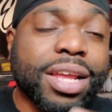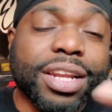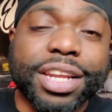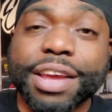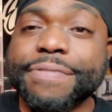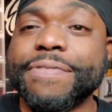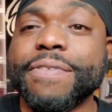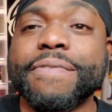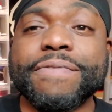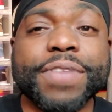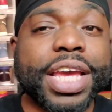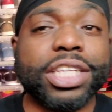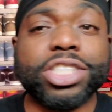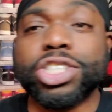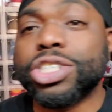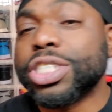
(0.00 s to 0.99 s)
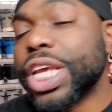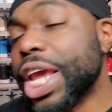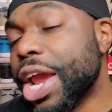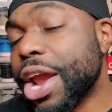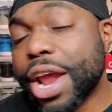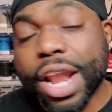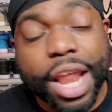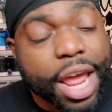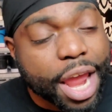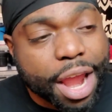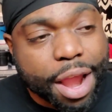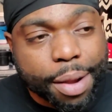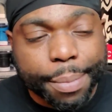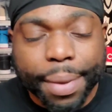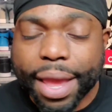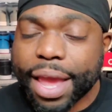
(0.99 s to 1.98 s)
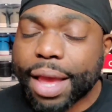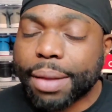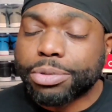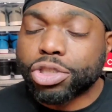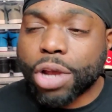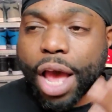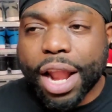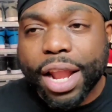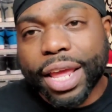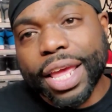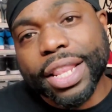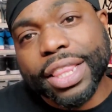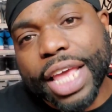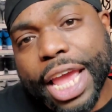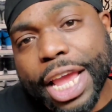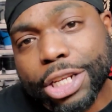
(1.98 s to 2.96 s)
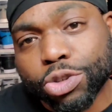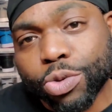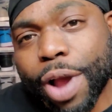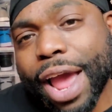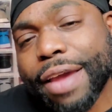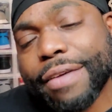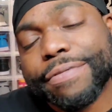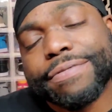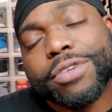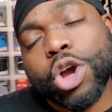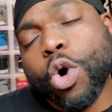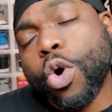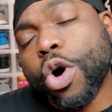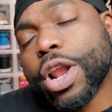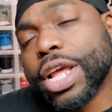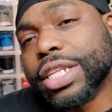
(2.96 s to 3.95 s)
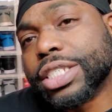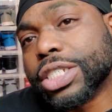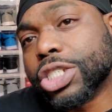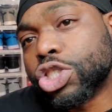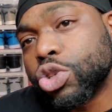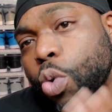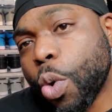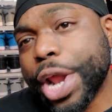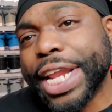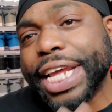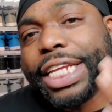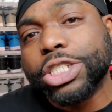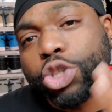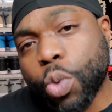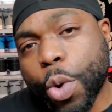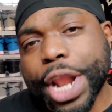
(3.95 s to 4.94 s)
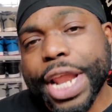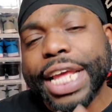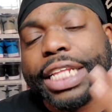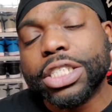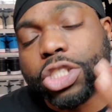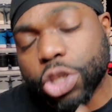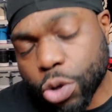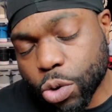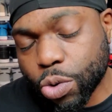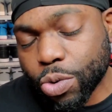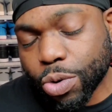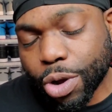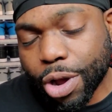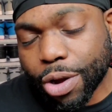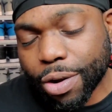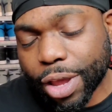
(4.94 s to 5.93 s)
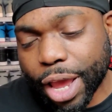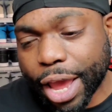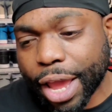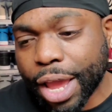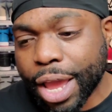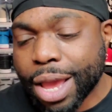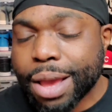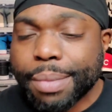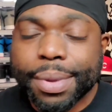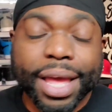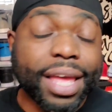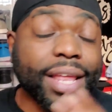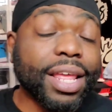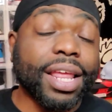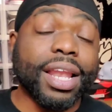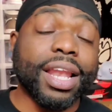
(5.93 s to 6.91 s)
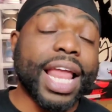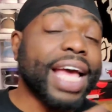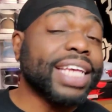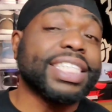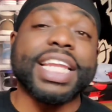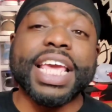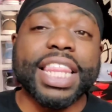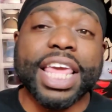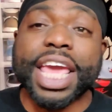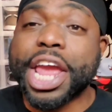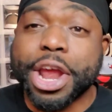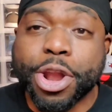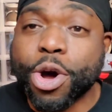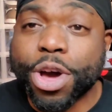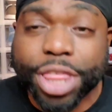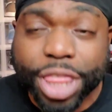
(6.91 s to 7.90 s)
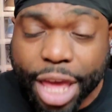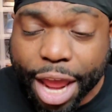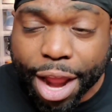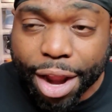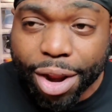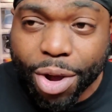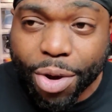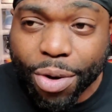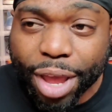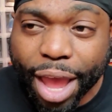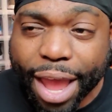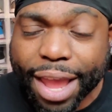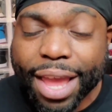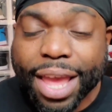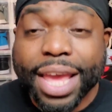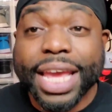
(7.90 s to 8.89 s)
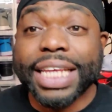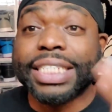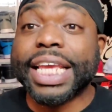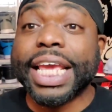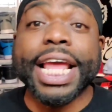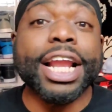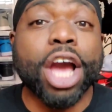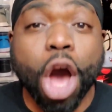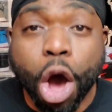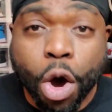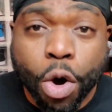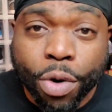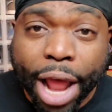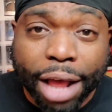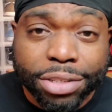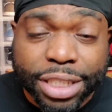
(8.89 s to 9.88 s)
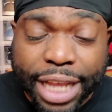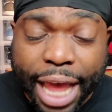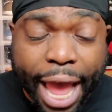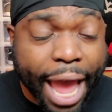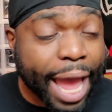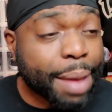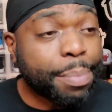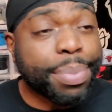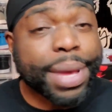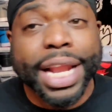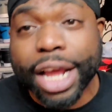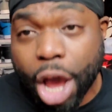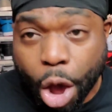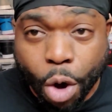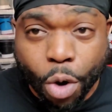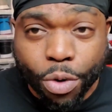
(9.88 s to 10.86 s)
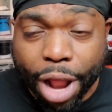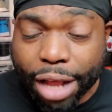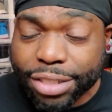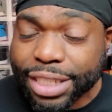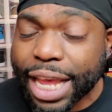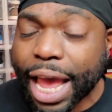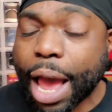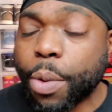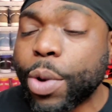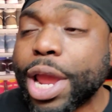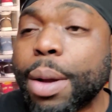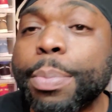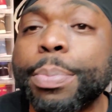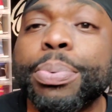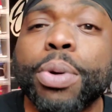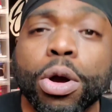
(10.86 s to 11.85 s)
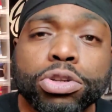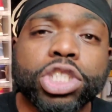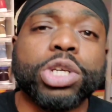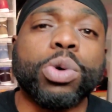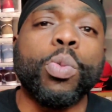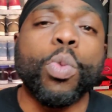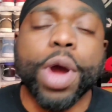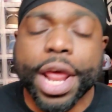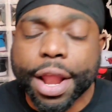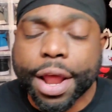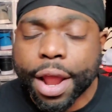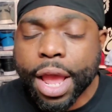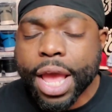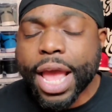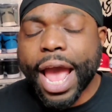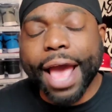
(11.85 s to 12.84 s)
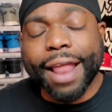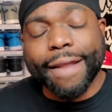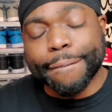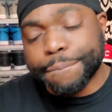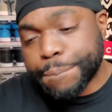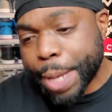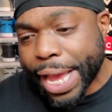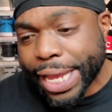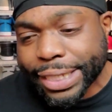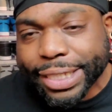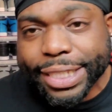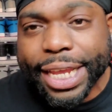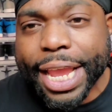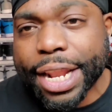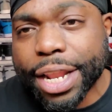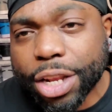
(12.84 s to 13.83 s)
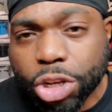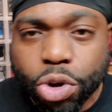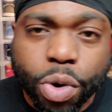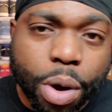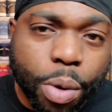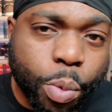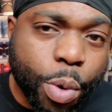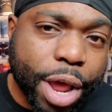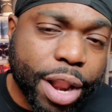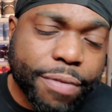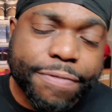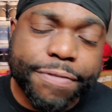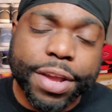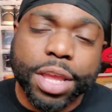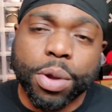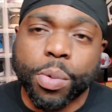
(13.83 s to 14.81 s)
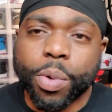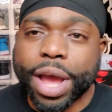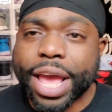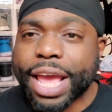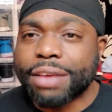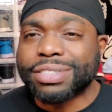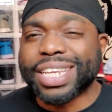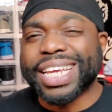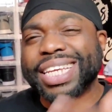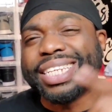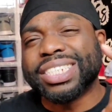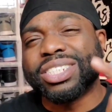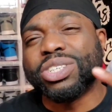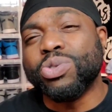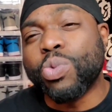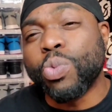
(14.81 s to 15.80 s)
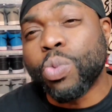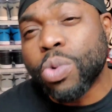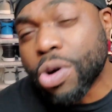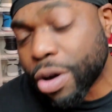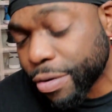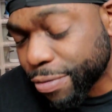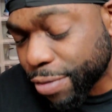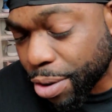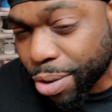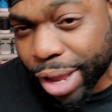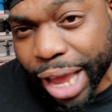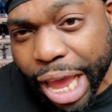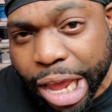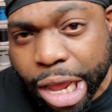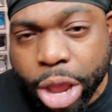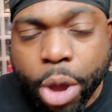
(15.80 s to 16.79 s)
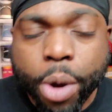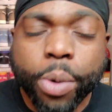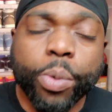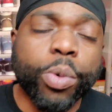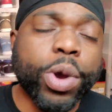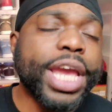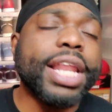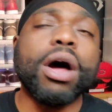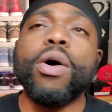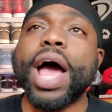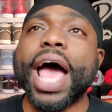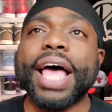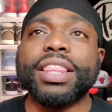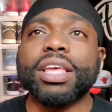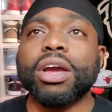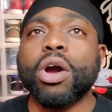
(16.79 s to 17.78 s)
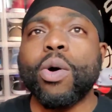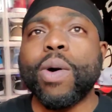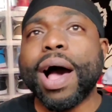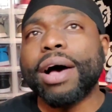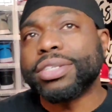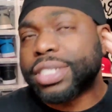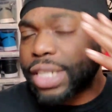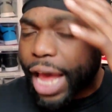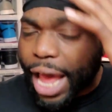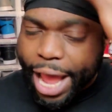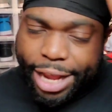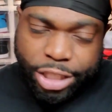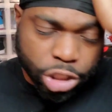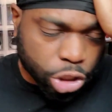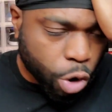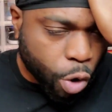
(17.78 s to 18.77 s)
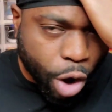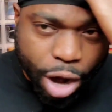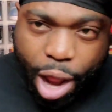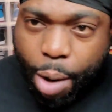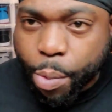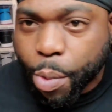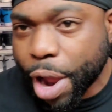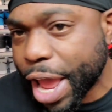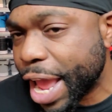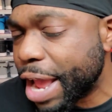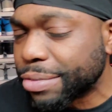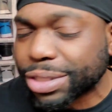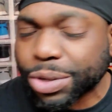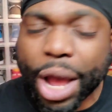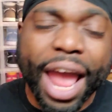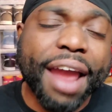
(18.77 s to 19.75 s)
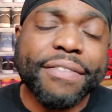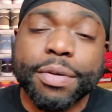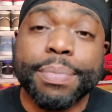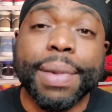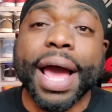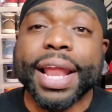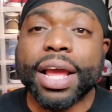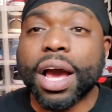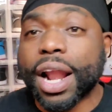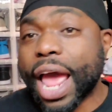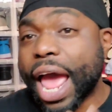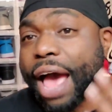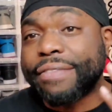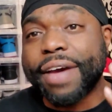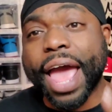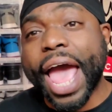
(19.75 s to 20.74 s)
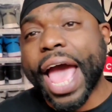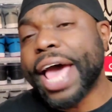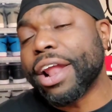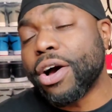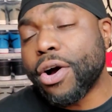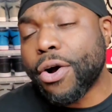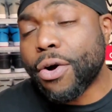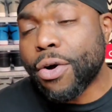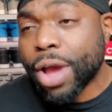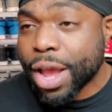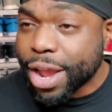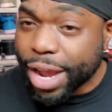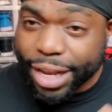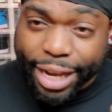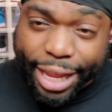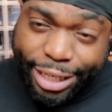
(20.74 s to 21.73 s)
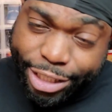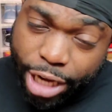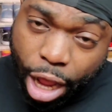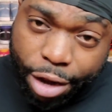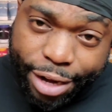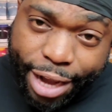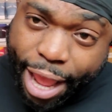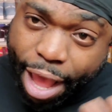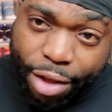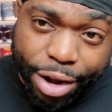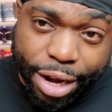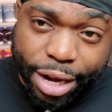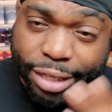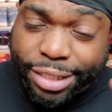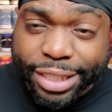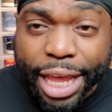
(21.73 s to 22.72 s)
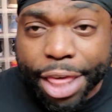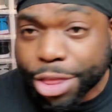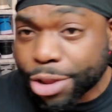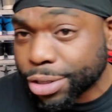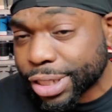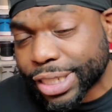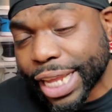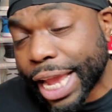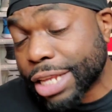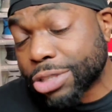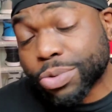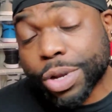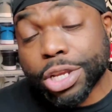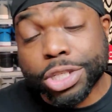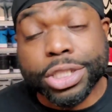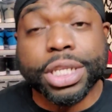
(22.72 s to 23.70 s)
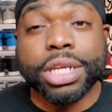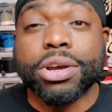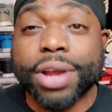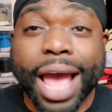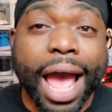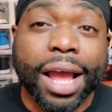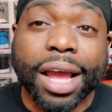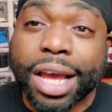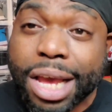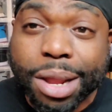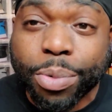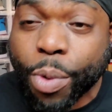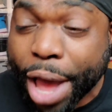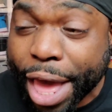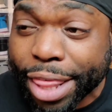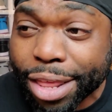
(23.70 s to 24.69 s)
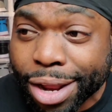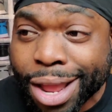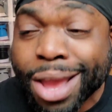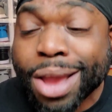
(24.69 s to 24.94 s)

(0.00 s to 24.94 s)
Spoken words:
different ventures here and there, man. I'm trying to get things right going into 2022, okay? But that's neither here nor there, okay? It's getting cold outside. It's been cold outside. We're approaching winter, and the best thing to do in winter for your waves is to woof, okay? We don't have to go outside showing our waves. Everybody gonna have a hat on unless y'all down in the southern states where you still got good weather.